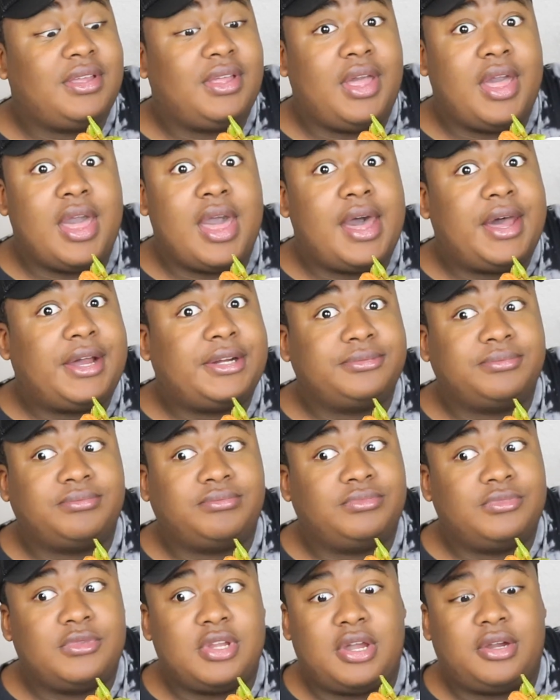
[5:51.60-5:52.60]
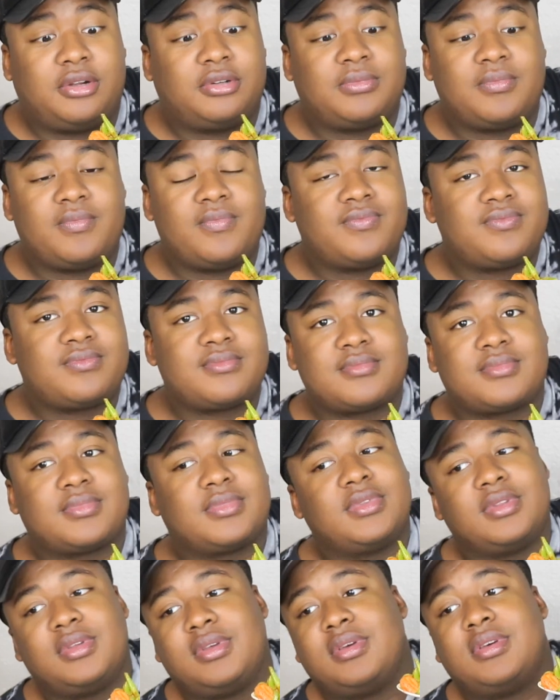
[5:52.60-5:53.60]
yeah, no.
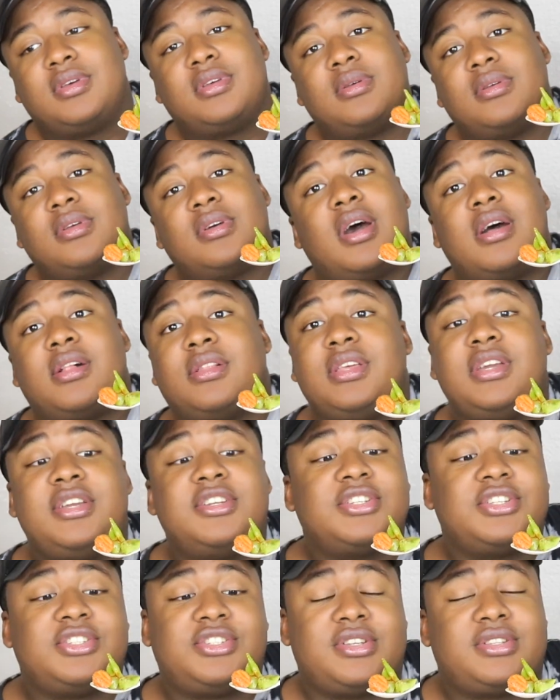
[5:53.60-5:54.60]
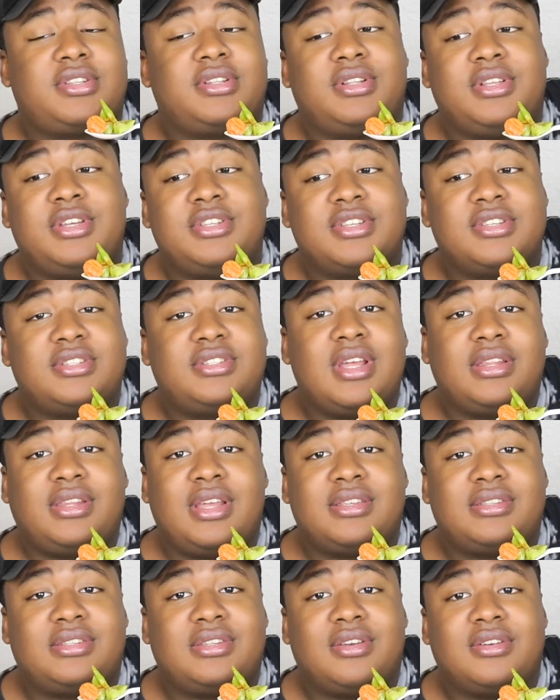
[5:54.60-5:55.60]
A leash is just a leash. It's not
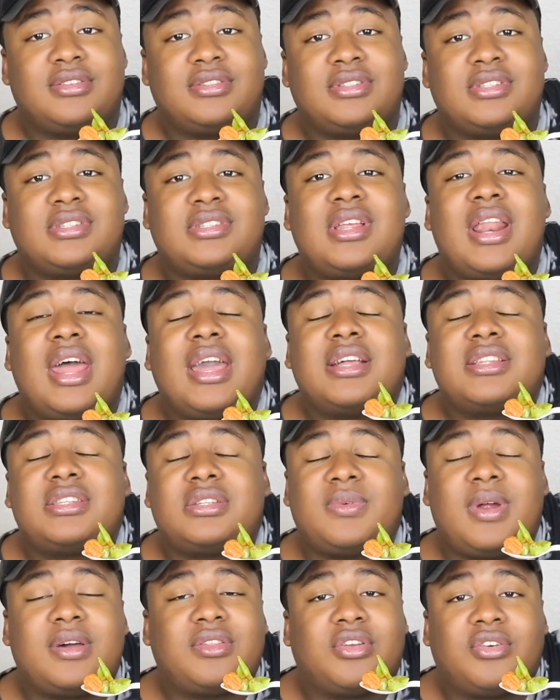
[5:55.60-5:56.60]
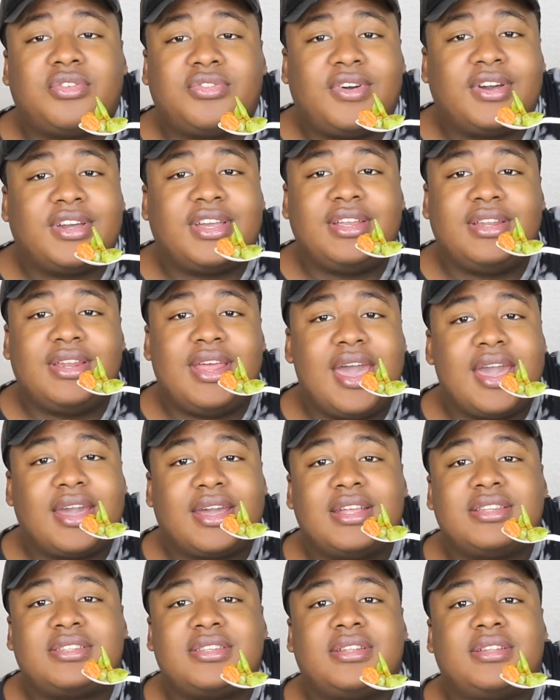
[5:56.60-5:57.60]
that serious. It's not like it's around their fucking
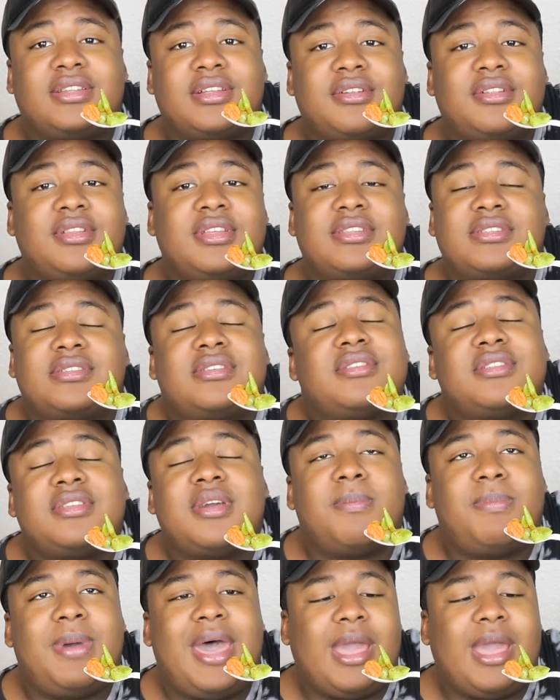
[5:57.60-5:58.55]
neck. It's literally a